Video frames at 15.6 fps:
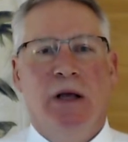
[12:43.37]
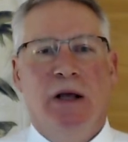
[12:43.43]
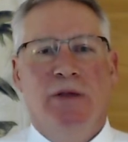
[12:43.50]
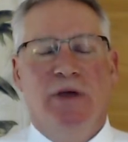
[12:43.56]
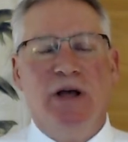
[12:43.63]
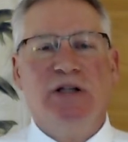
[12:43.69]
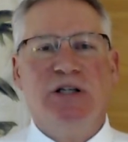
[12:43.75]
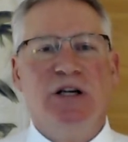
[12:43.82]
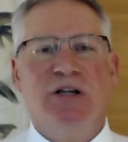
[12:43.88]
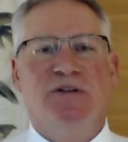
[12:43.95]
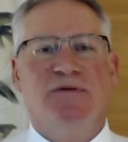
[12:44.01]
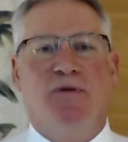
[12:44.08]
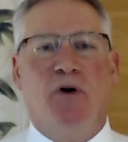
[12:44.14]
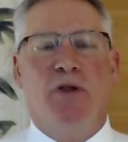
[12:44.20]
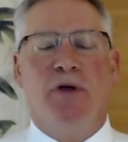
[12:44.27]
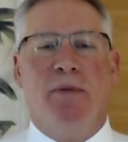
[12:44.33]
This is
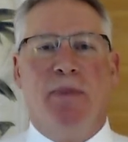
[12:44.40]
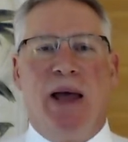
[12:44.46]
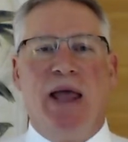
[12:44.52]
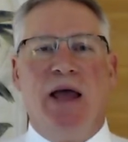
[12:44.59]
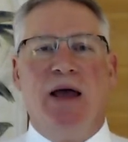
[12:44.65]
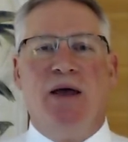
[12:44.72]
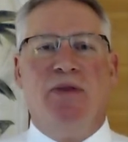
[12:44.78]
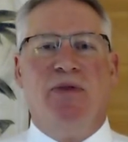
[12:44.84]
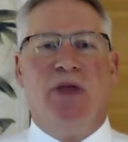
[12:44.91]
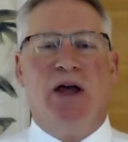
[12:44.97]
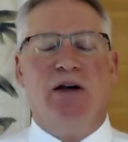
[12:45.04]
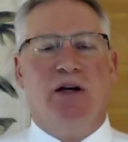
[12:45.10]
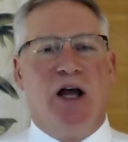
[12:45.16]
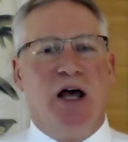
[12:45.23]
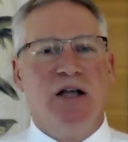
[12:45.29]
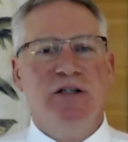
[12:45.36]
for the man that
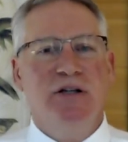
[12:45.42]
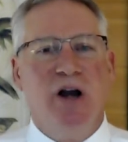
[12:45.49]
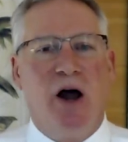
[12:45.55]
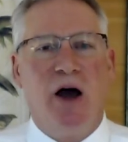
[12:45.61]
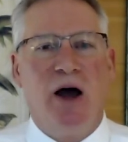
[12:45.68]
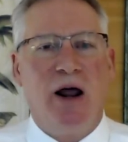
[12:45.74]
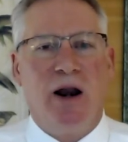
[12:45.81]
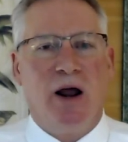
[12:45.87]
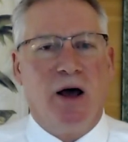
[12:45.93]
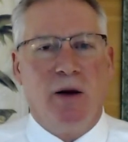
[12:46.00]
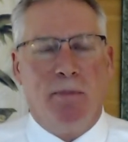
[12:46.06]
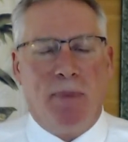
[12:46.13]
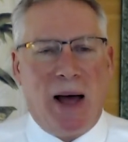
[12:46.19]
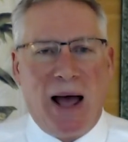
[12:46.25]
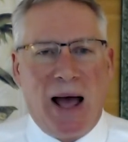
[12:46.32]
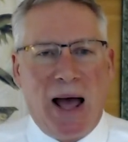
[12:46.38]
does not
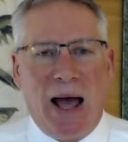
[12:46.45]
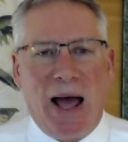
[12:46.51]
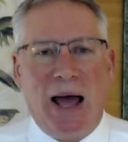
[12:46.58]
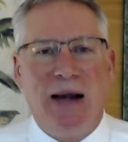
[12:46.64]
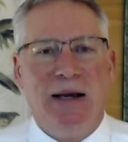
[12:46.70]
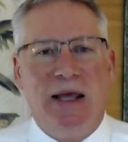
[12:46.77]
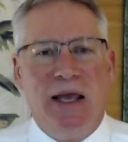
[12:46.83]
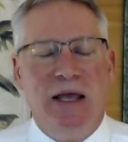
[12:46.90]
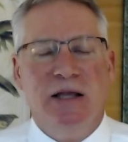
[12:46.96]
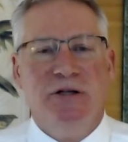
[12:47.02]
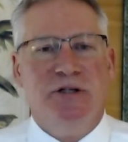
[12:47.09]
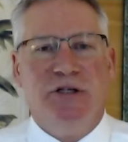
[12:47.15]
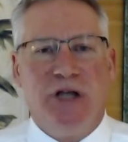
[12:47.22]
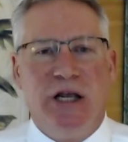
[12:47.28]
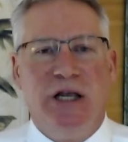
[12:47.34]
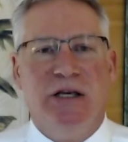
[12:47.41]
abide in
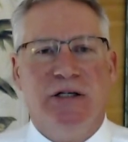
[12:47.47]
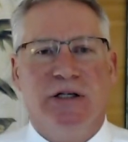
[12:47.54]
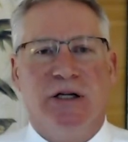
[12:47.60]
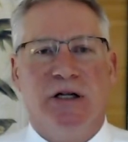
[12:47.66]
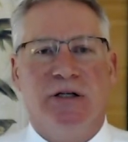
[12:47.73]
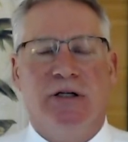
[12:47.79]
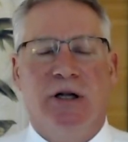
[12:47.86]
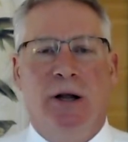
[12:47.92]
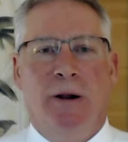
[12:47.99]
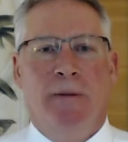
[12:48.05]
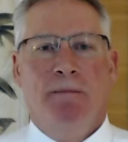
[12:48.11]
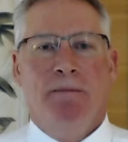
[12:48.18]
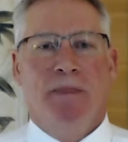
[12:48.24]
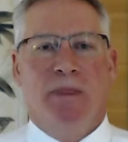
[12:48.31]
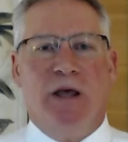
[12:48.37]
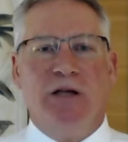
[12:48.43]
Jesus.
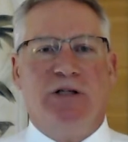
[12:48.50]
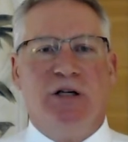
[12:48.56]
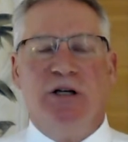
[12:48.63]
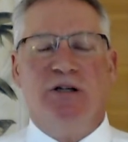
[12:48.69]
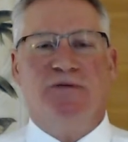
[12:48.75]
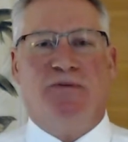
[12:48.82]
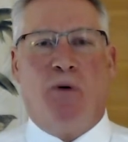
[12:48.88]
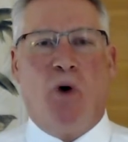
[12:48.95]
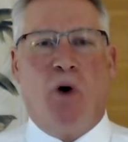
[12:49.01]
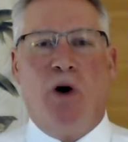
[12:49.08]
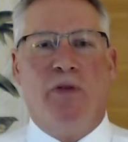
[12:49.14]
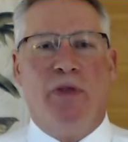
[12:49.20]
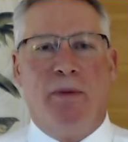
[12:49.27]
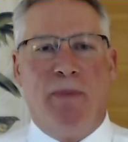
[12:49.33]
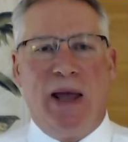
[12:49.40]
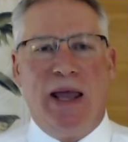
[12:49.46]
This is for
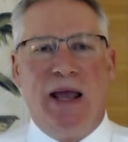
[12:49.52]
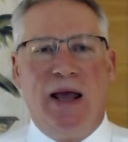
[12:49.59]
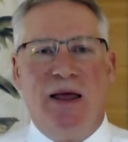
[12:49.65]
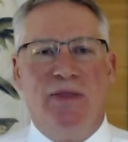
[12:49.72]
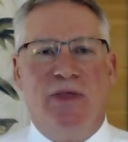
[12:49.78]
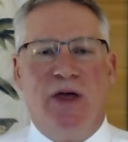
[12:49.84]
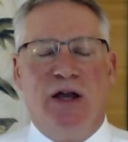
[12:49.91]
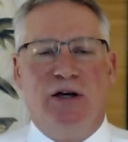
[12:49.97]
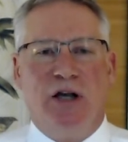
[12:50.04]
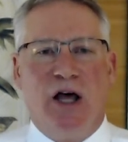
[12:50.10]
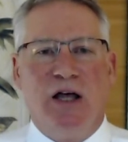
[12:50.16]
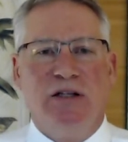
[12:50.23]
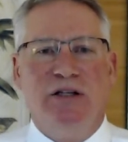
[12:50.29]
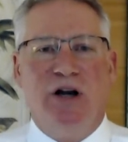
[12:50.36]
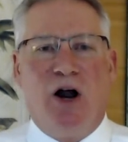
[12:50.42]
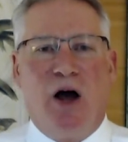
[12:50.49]
the man that
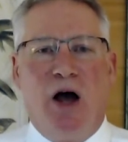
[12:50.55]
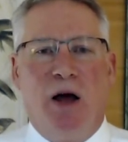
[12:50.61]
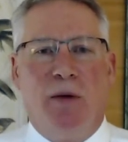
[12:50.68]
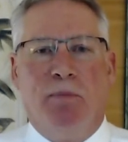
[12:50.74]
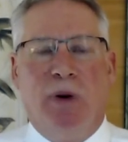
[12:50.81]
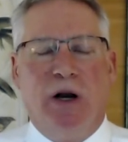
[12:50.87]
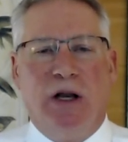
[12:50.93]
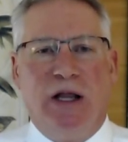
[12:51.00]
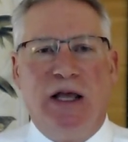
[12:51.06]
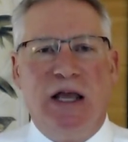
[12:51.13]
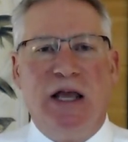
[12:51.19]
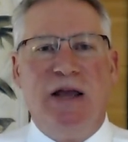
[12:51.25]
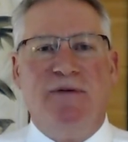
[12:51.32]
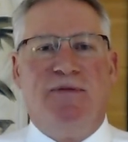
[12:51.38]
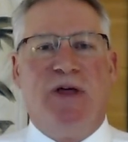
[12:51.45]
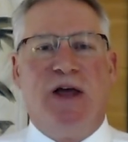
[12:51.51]
does not
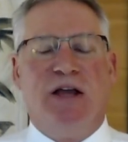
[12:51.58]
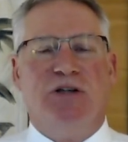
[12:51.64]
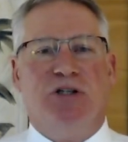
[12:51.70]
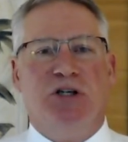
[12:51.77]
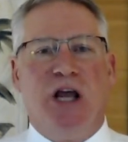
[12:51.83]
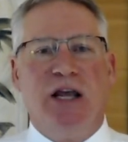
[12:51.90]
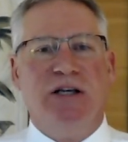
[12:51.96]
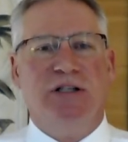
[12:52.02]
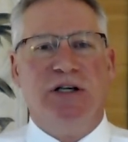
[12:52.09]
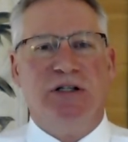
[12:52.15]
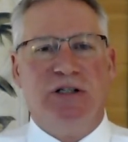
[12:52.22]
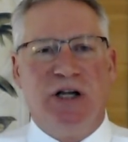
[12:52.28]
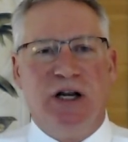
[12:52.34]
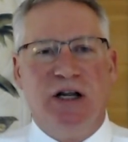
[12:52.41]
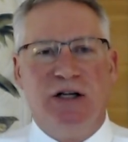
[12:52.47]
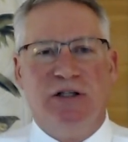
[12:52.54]
believe that Jesus
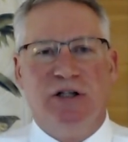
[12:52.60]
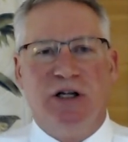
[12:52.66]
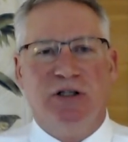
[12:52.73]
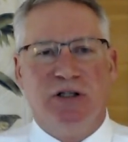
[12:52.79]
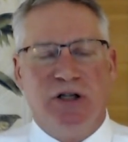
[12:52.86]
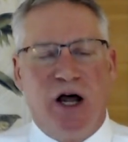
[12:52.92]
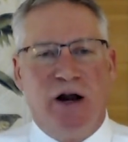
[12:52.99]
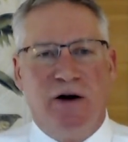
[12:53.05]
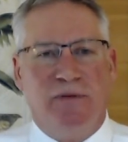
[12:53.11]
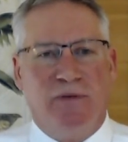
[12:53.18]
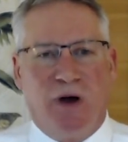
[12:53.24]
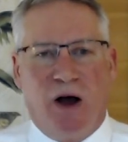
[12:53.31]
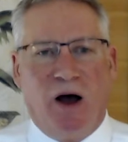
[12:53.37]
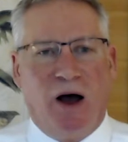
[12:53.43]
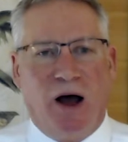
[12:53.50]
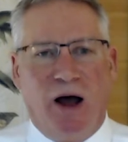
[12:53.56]
is the Son of
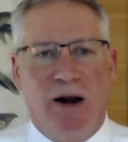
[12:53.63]
God.